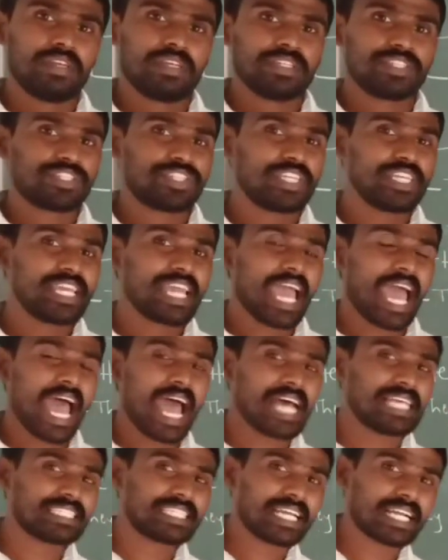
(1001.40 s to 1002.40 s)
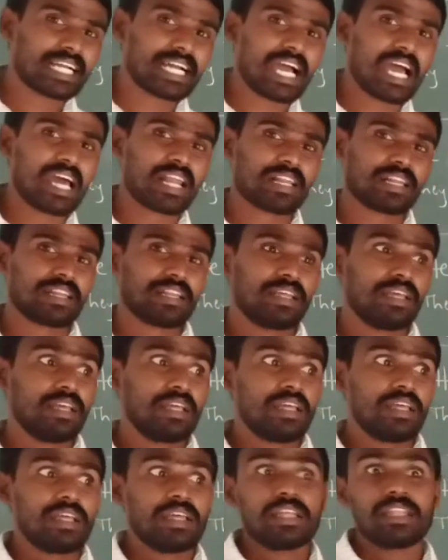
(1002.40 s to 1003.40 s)
She has a car.
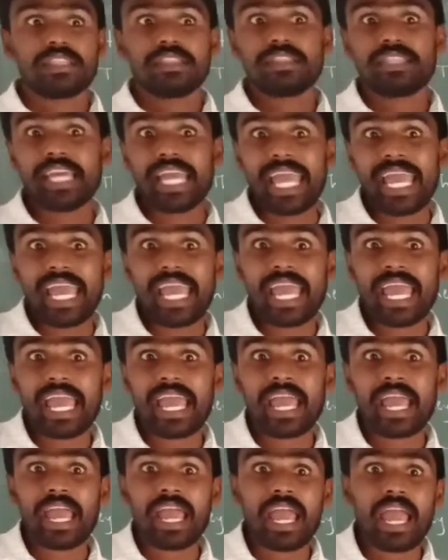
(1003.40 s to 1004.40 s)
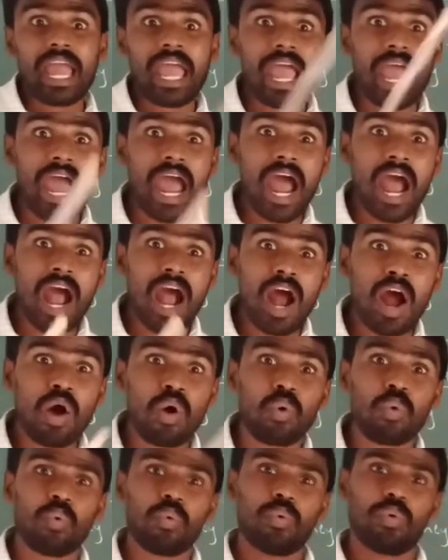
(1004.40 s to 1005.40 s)
They
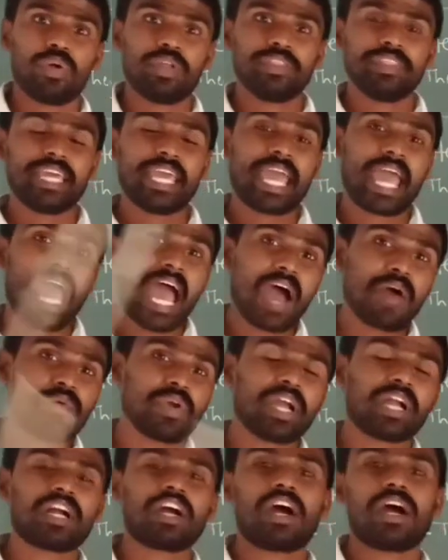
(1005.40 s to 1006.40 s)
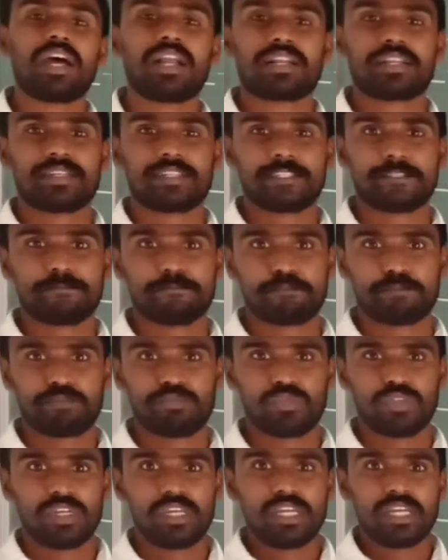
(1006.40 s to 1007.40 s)
have a car.
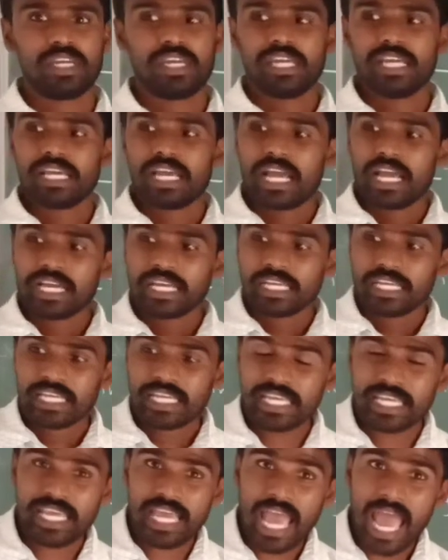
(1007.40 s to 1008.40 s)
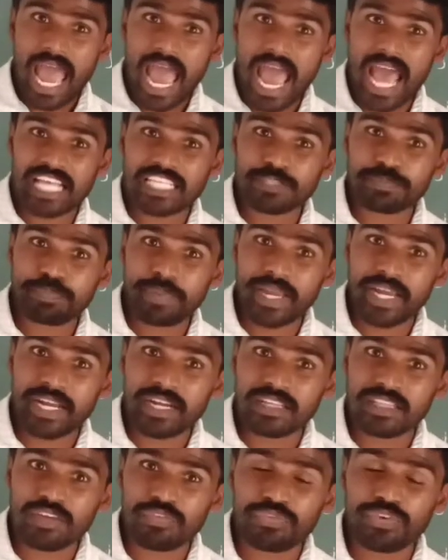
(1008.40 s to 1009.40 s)
He has
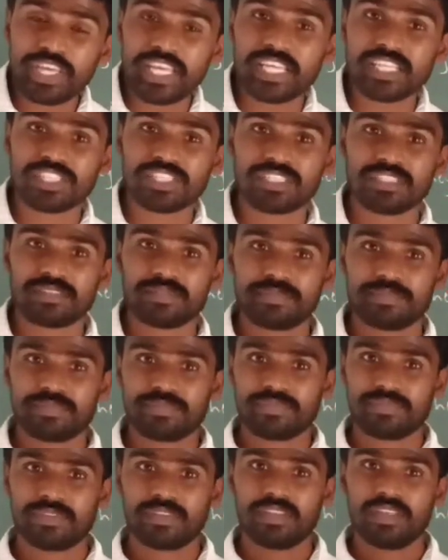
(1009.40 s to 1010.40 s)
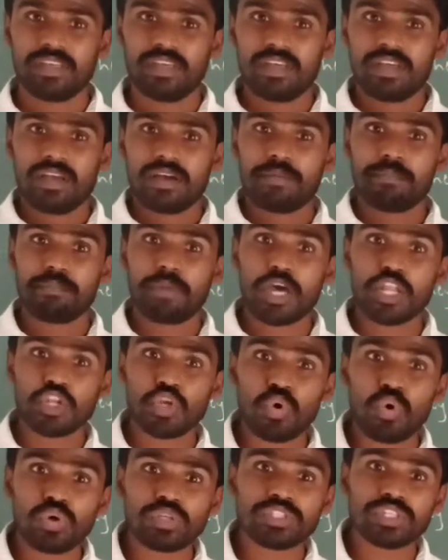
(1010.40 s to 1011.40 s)
paid the fees.
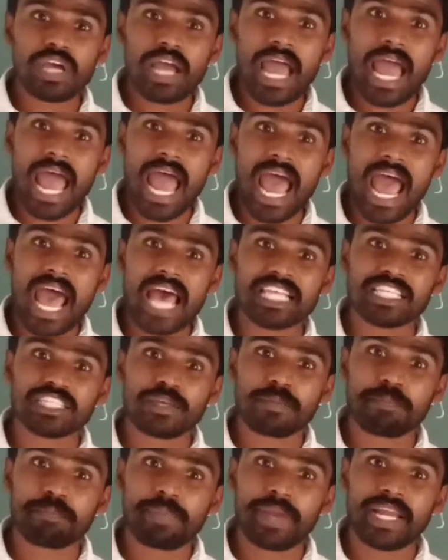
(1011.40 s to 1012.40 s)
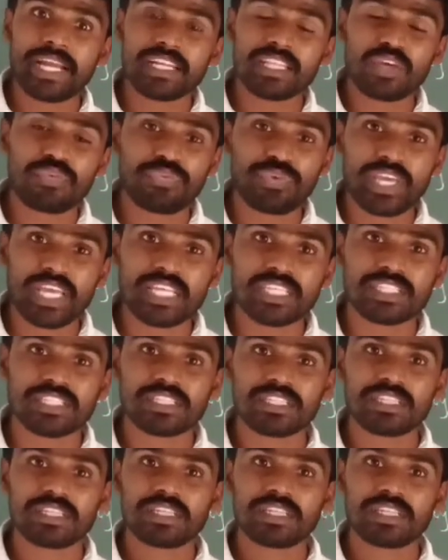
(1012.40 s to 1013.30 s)
Manoj has paid the fees.